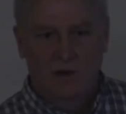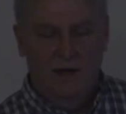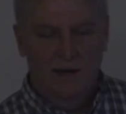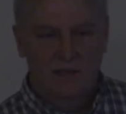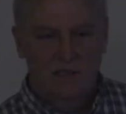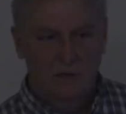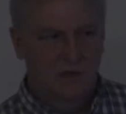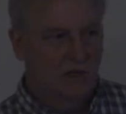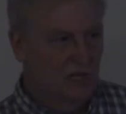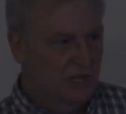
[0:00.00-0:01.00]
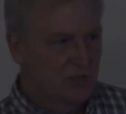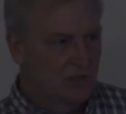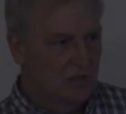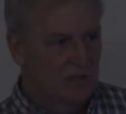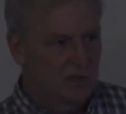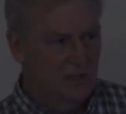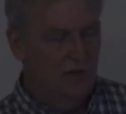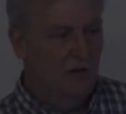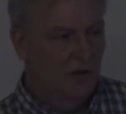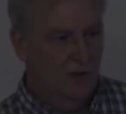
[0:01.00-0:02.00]
And some of the glaciers, and this is
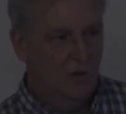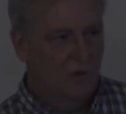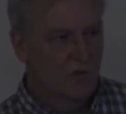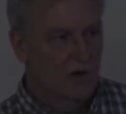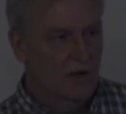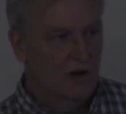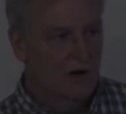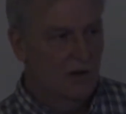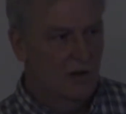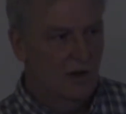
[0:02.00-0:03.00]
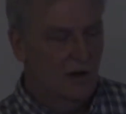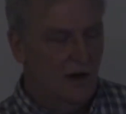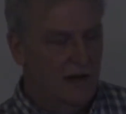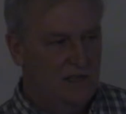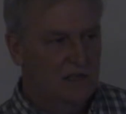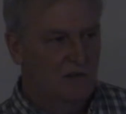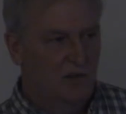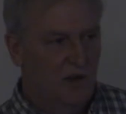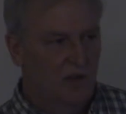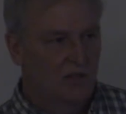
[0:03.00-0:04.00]
another thing with Rainier, the ice
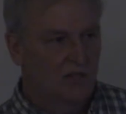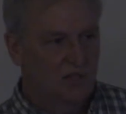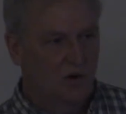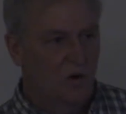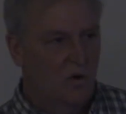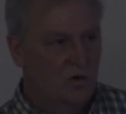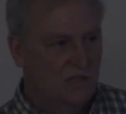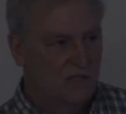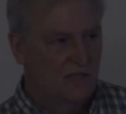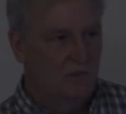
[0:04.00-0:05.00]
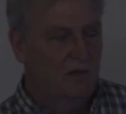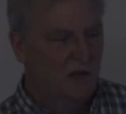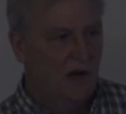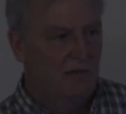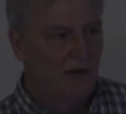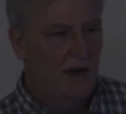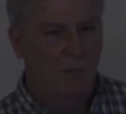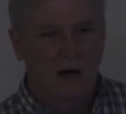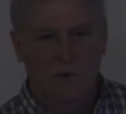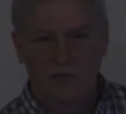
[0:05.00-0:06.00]
falls so steeply off of that
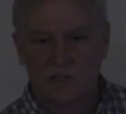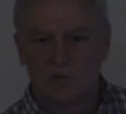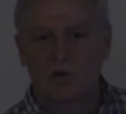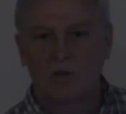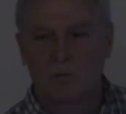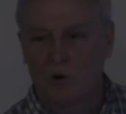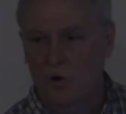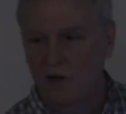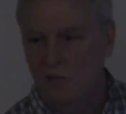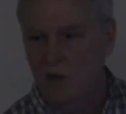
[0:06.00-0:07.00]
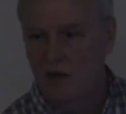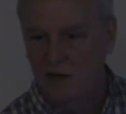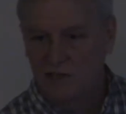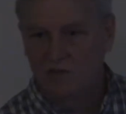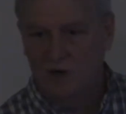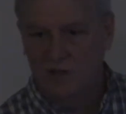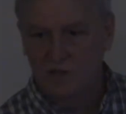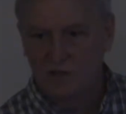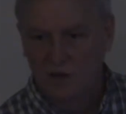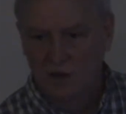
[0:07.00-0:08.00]
mountain that it's really broken by ice falls,